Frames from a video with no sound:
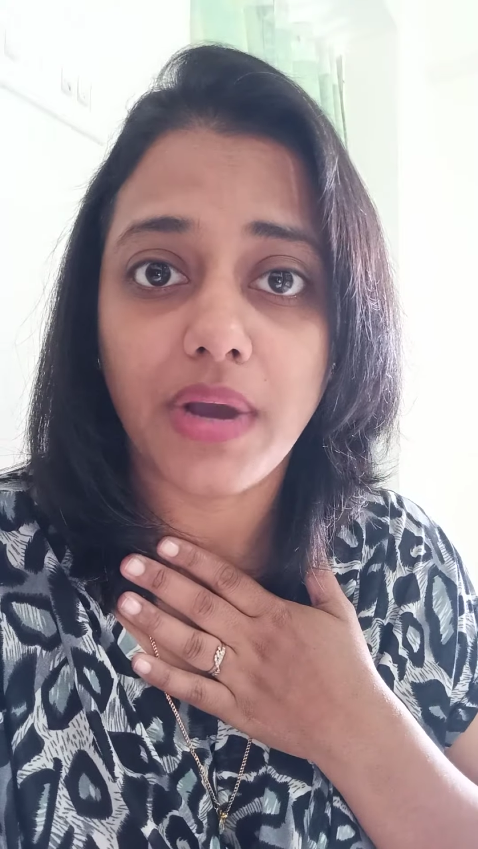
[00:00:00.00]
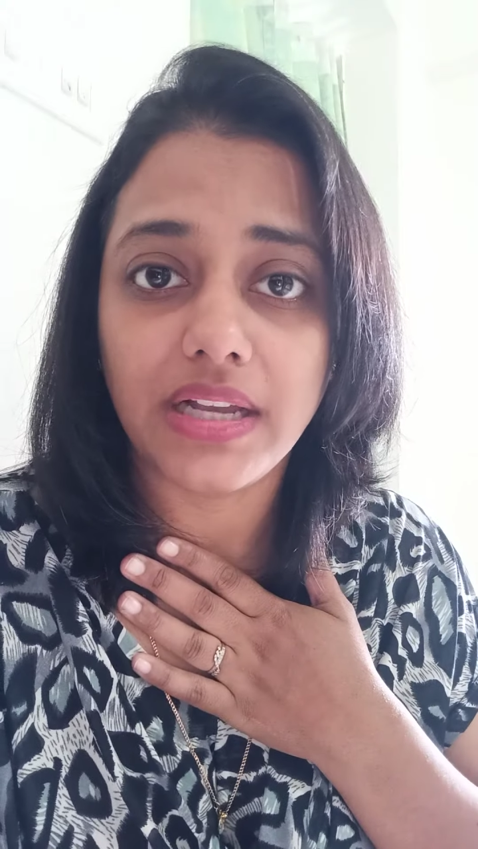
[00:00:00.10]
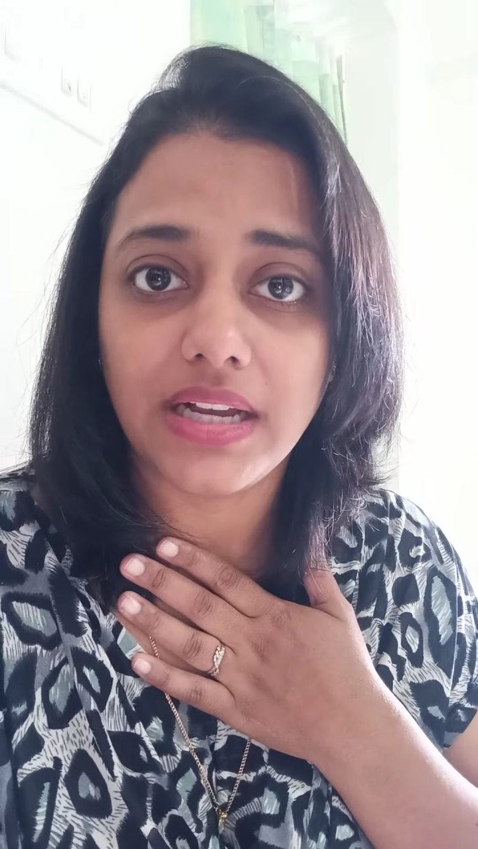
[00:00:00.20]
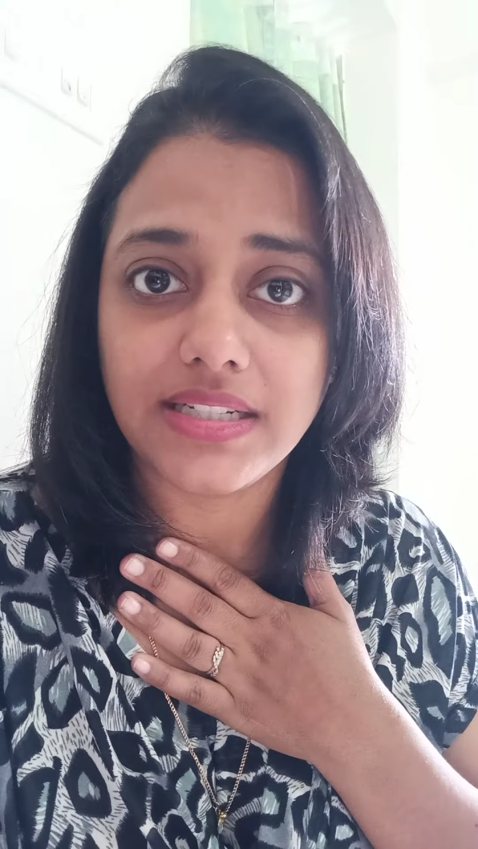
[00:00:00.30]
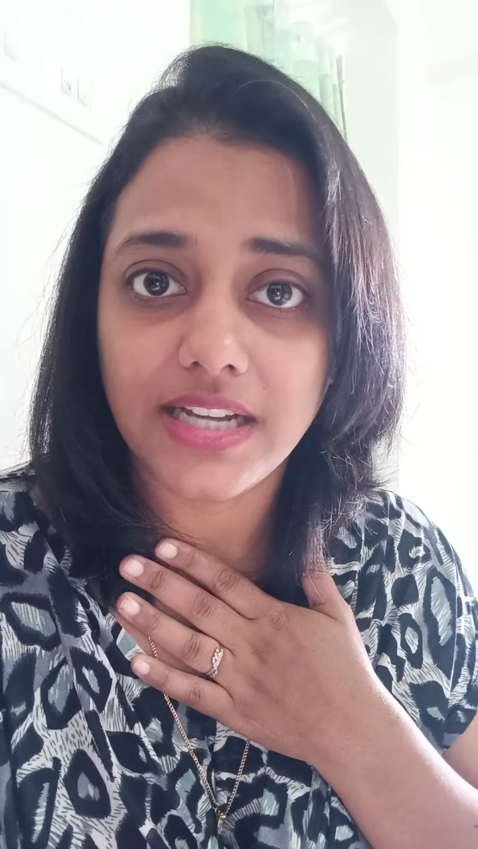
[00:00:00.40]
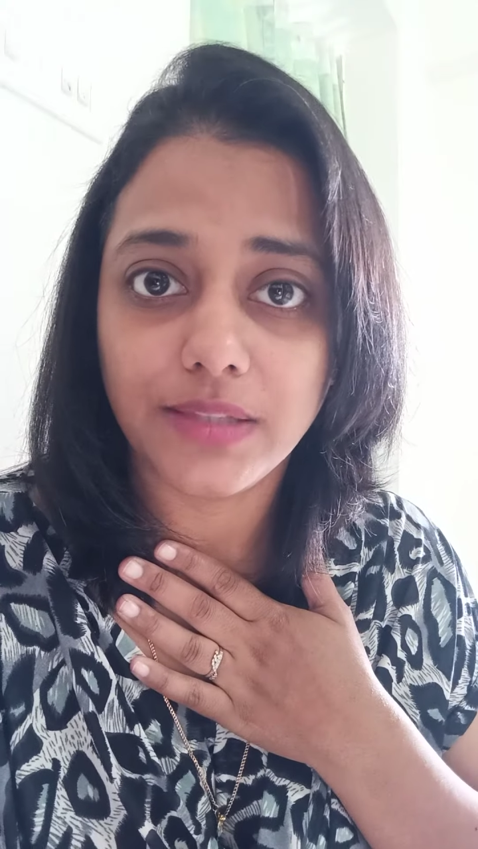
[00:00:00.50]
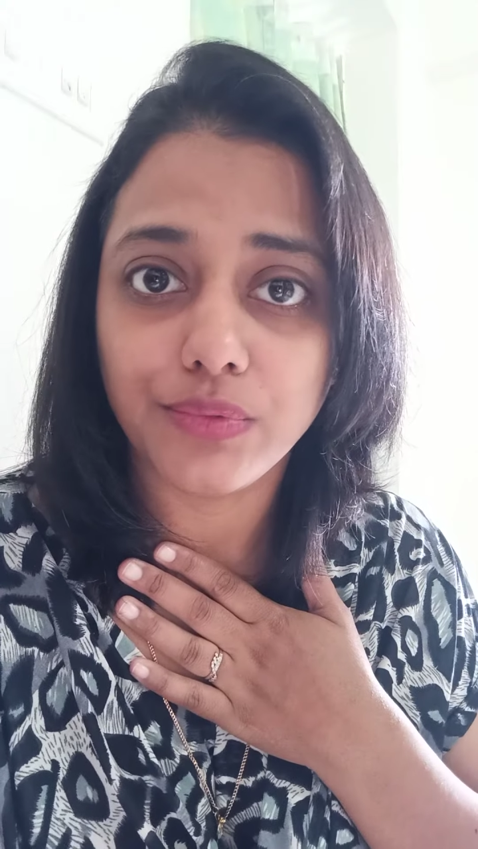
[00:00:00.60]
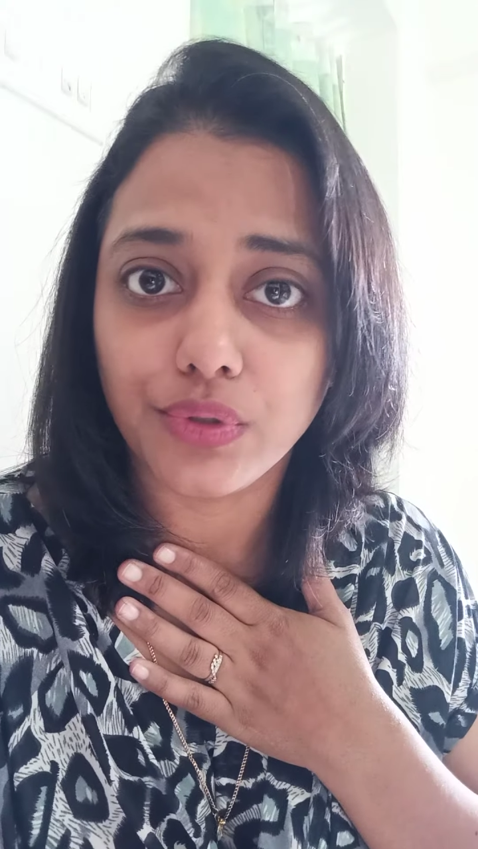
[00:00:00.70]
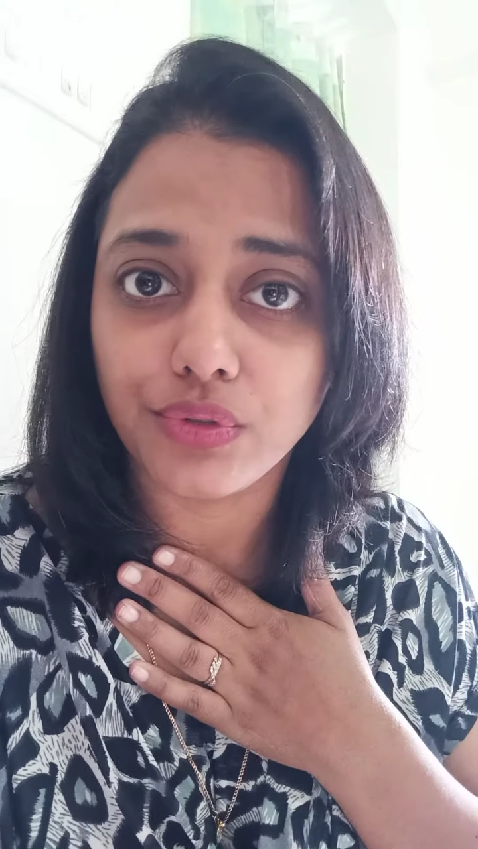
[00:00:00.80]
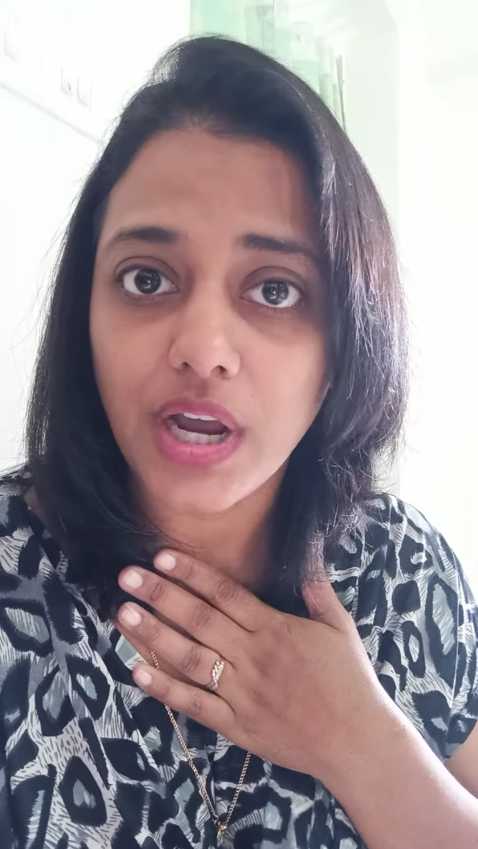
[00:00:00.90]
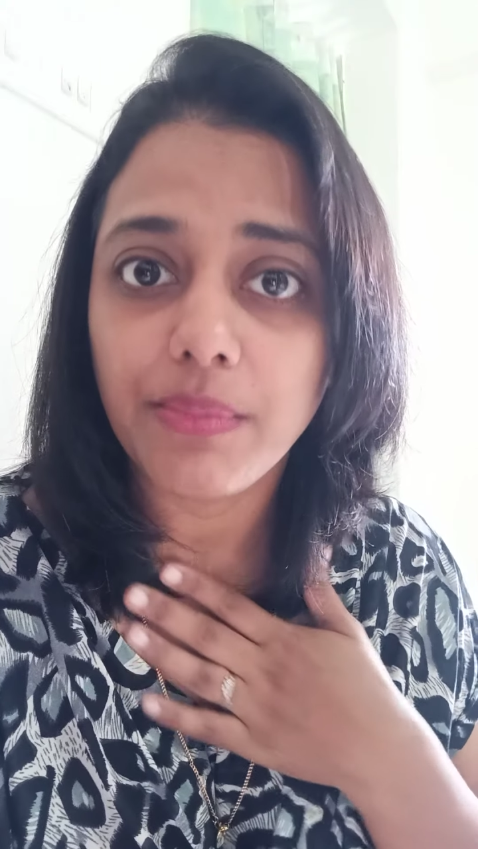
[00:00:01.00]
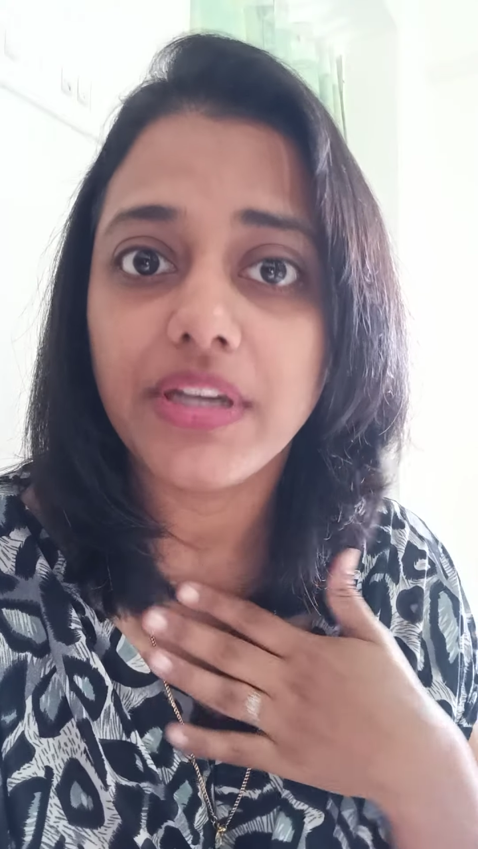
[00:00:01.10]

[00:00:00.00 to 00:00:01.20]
my gut health program,